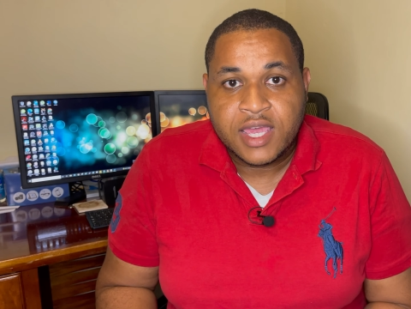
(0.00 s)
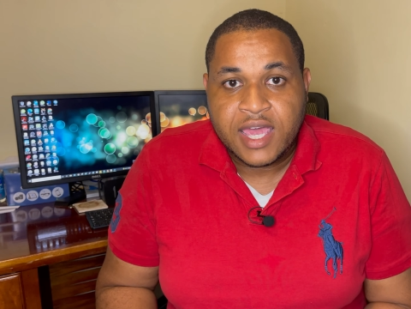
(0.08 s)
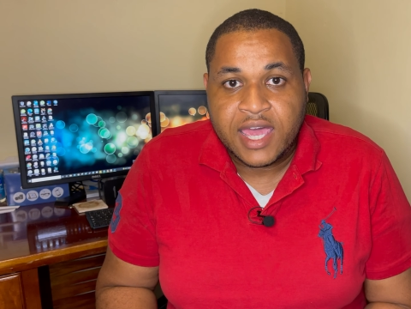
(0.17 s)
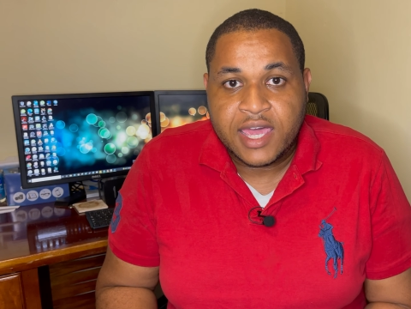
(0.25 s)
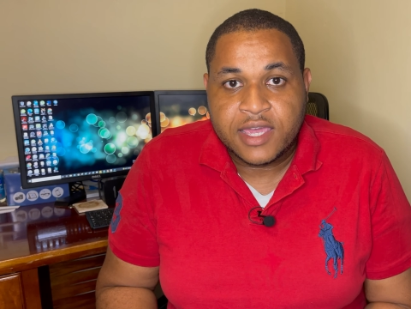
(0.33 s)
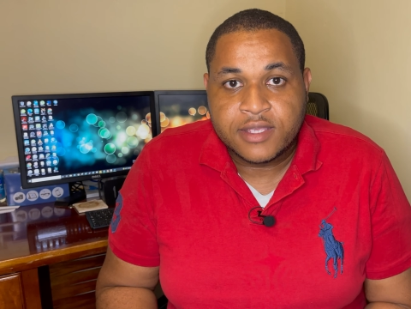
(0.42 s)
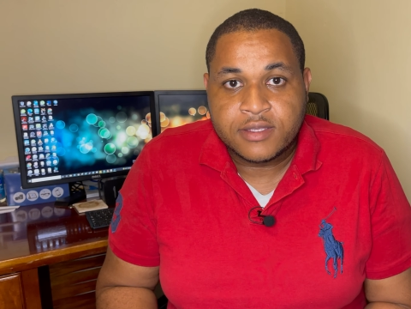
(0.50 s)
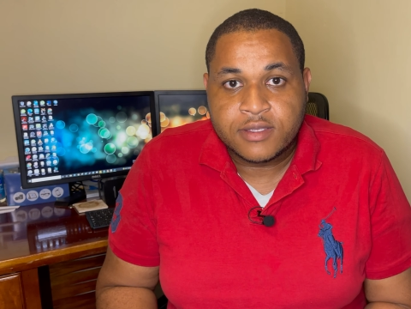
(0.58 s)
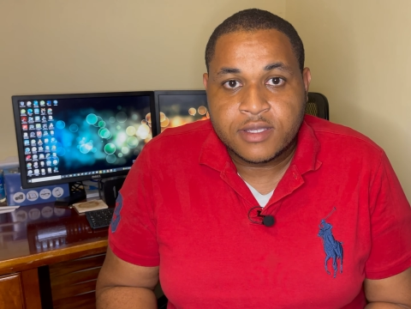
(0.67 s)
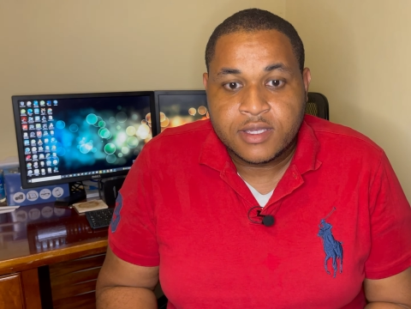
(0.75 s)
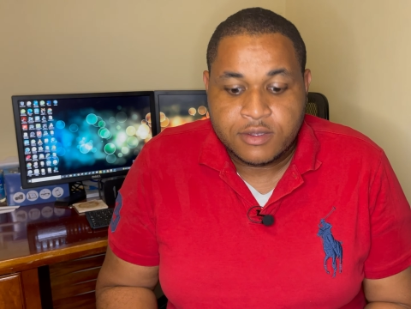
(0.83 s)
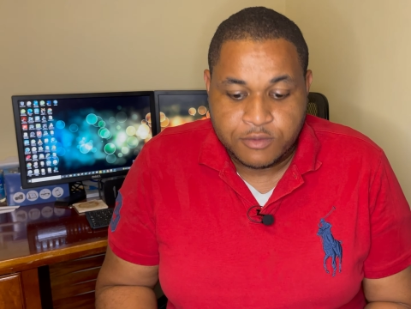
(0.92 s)
and
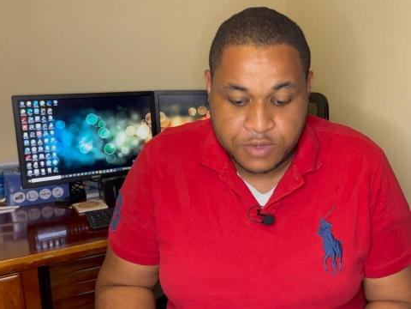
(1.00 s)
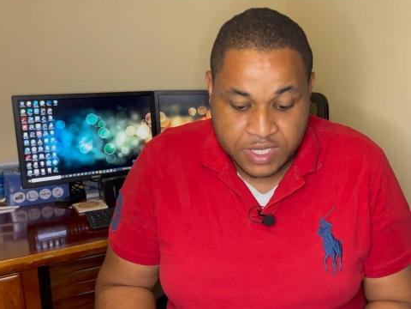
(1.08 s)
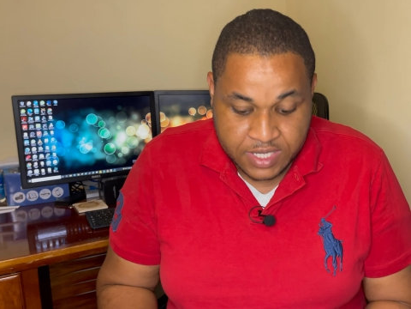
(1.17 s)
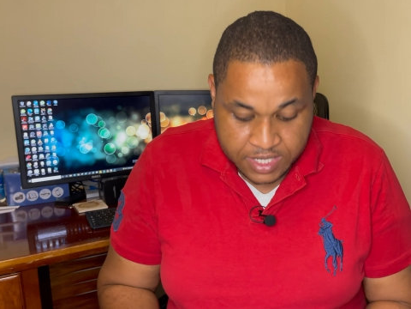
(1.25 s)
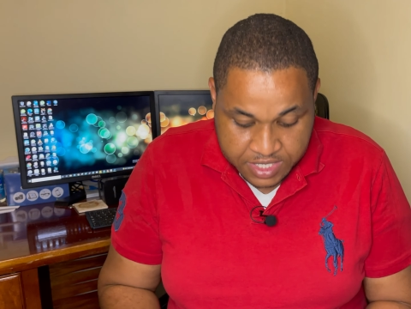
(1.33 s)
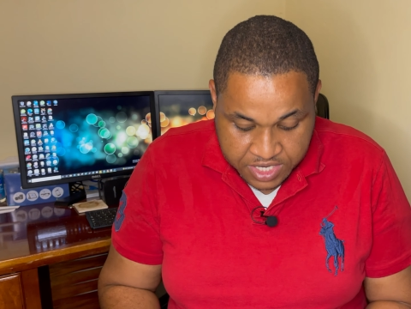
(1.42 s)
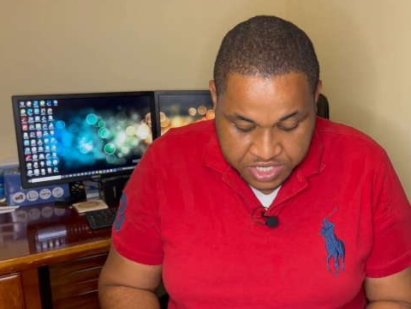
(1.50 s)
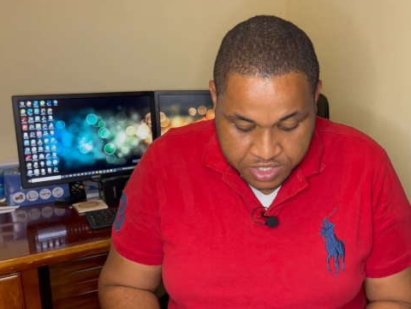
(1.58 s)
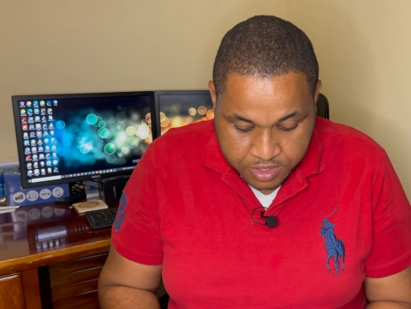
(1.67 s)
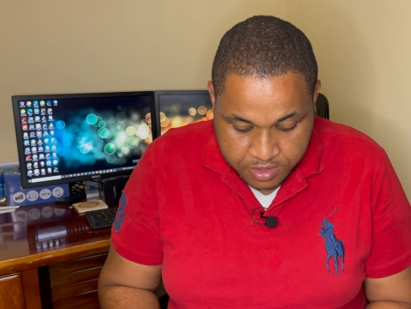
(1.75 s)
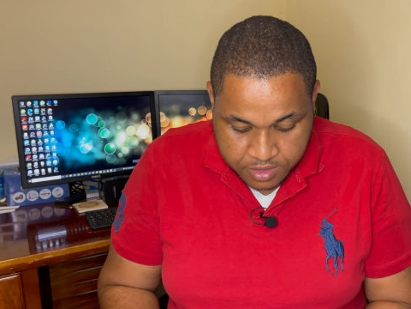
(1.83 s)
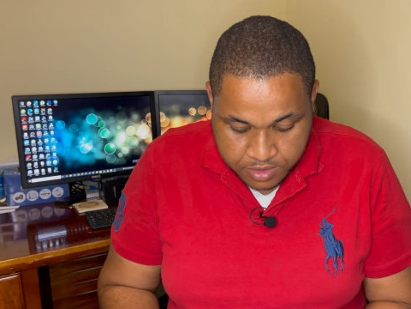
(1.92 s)
in
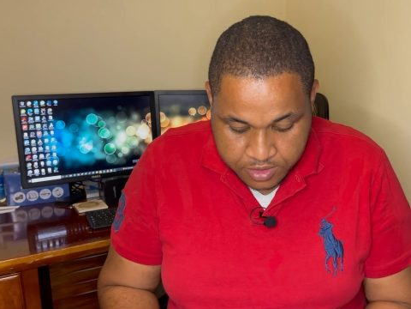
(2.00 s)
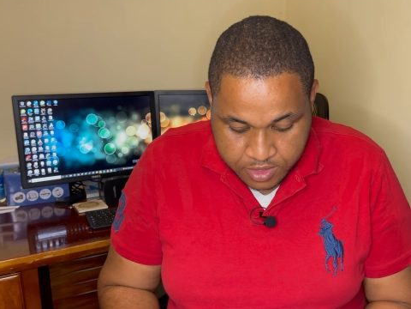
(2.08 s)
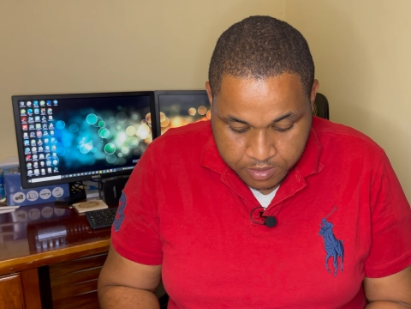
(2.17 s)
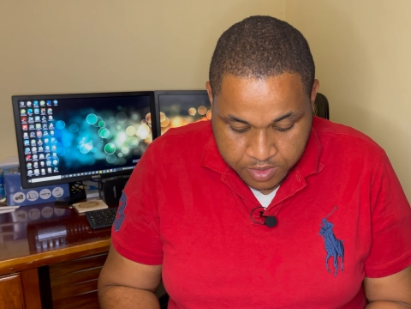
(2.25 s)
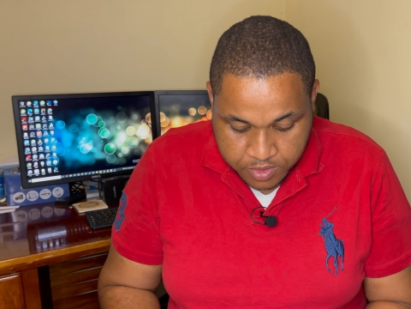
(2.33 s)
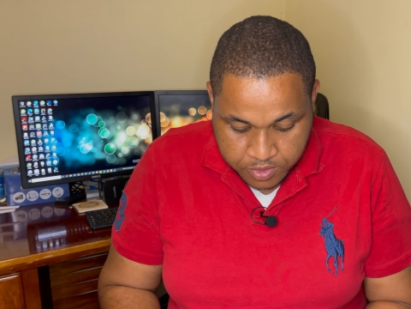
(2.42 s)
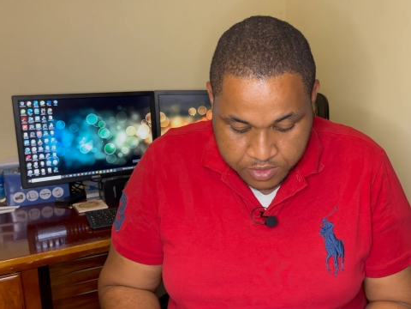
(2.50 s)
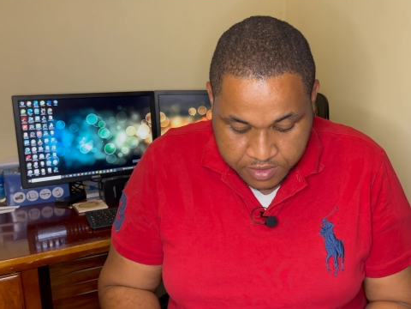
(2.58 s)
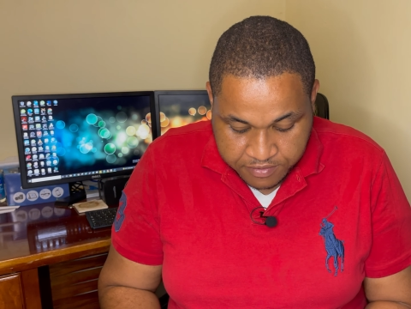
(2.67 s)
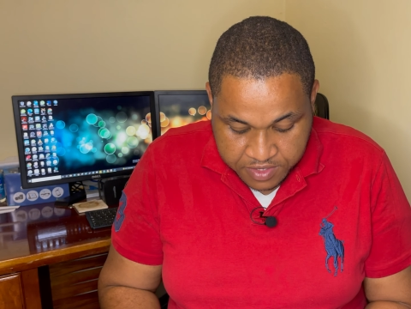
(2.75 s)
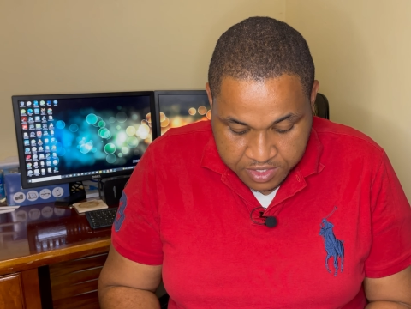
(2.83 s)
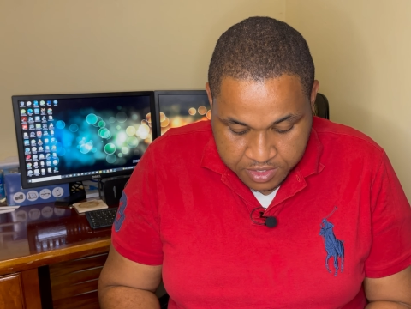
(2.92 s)
addition to some of those
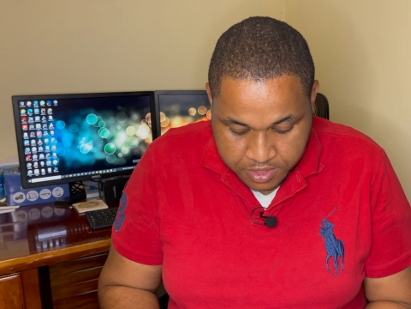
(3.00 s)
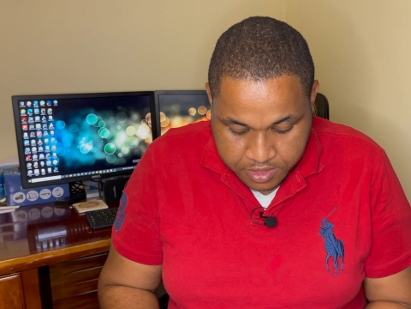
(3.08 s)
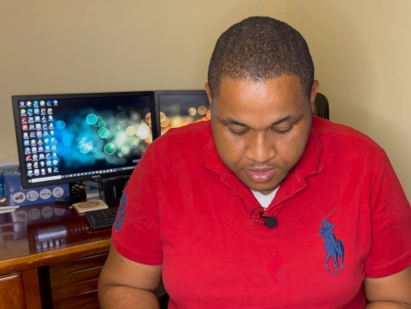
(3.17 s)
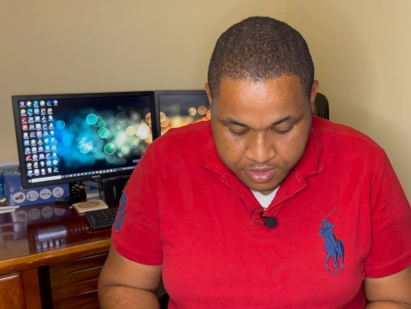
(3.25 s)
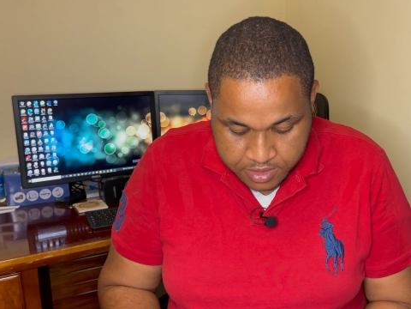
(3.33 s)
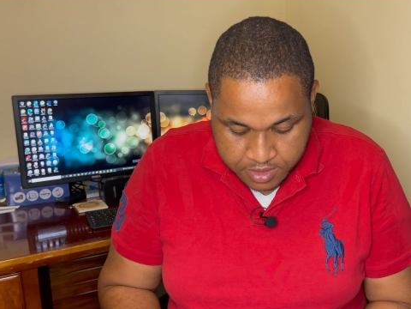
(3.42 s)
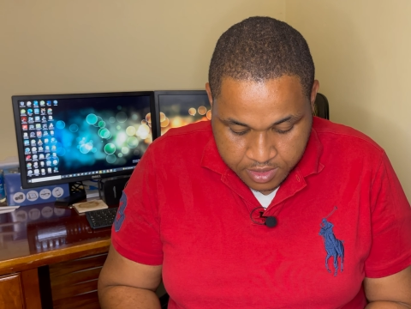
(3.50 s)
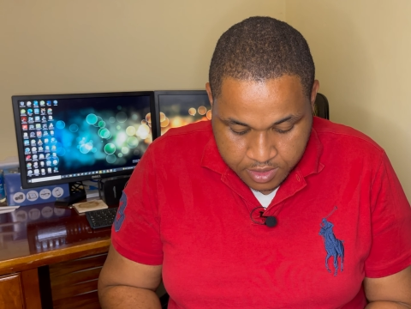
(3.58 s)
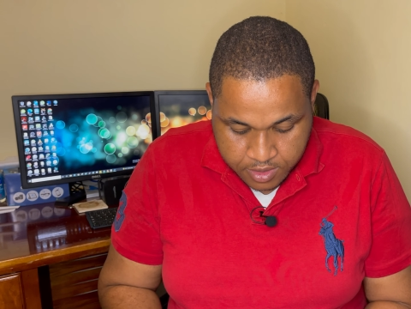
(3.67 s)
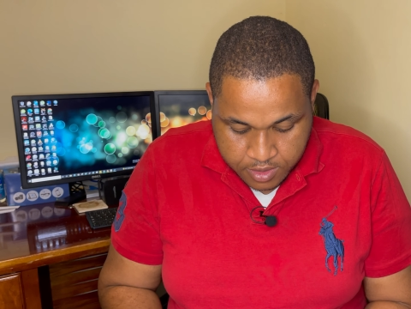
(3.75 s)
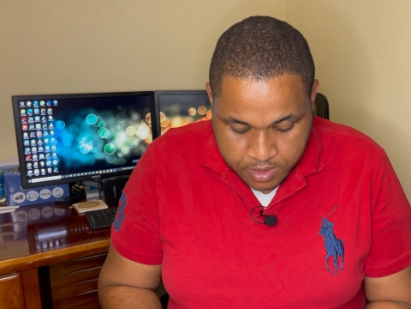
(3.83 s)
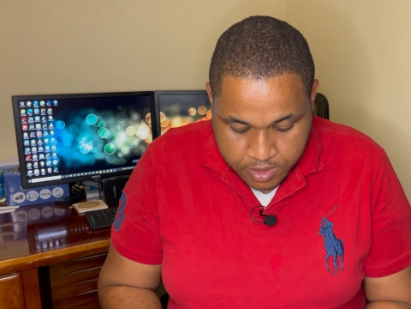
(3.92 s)
features,
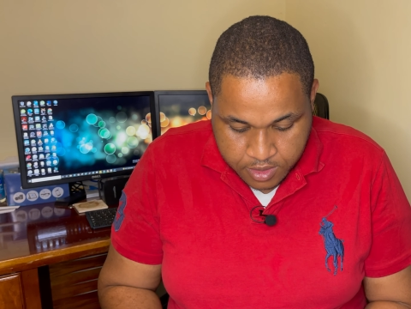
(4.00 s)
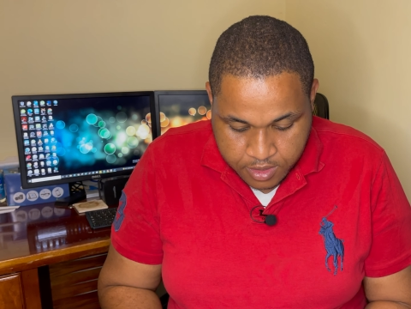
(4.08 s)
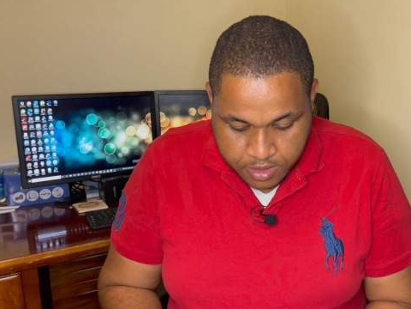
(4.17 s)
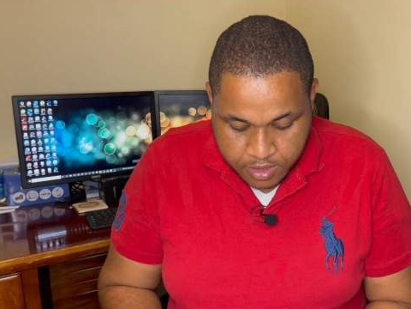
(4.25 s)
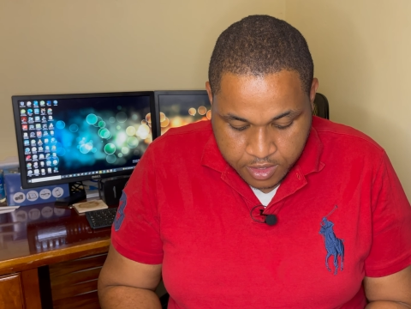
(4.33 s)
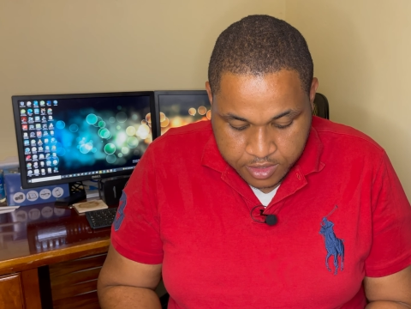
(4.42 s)
there are